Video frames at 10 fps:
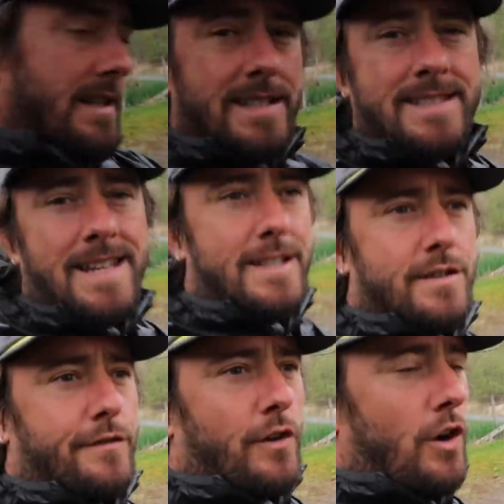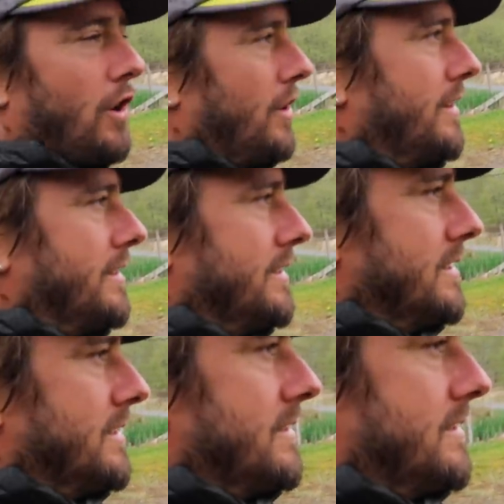It's 10 to 4.
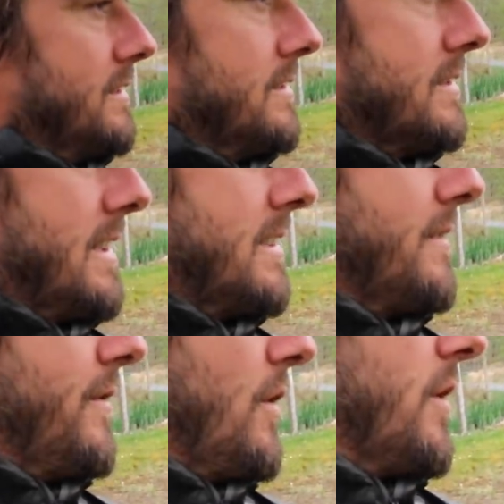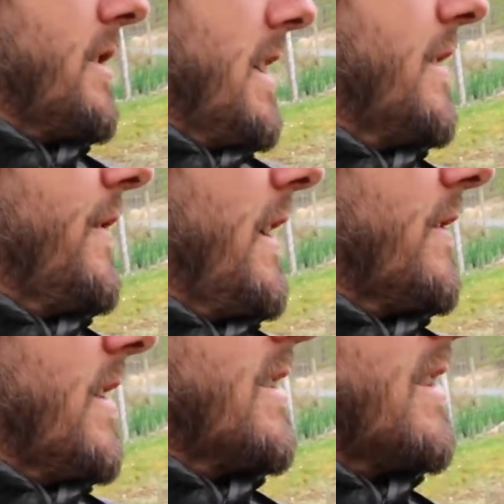10 to 4, 10 to
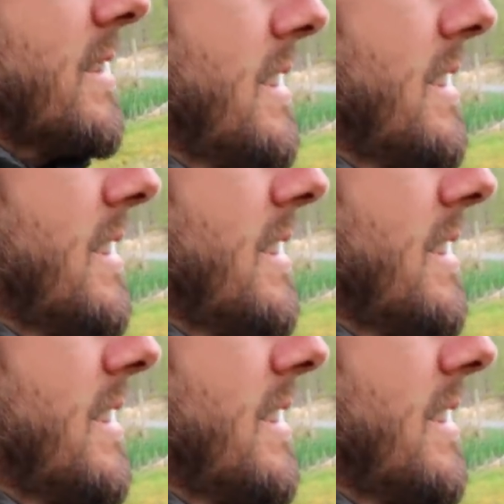5, 10 to 6.